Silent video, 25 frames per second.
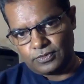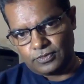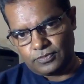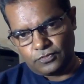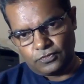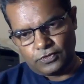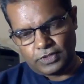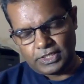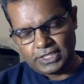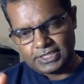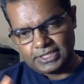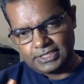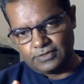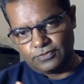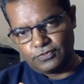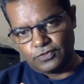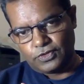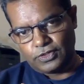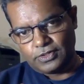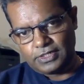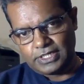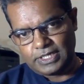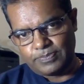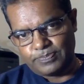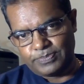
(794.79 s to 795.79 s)
what
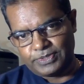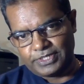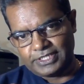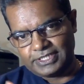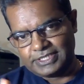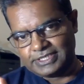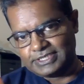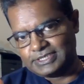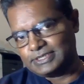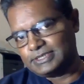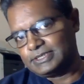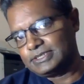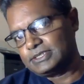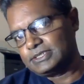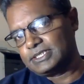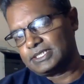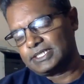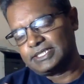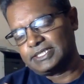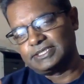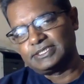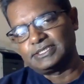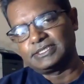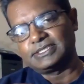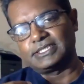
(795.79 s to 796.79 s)
involve APRA
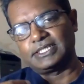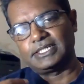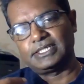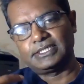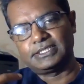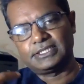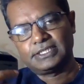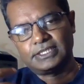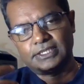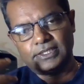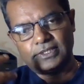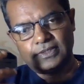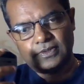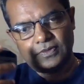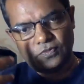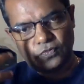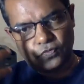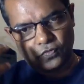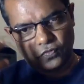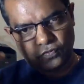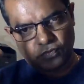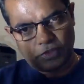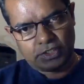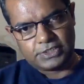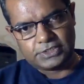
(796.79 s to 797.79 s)
registration,
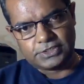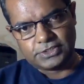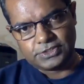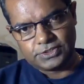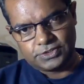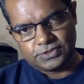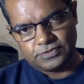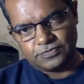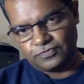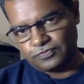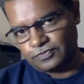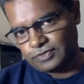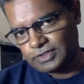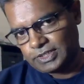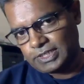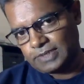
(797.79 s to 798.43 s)
what sort of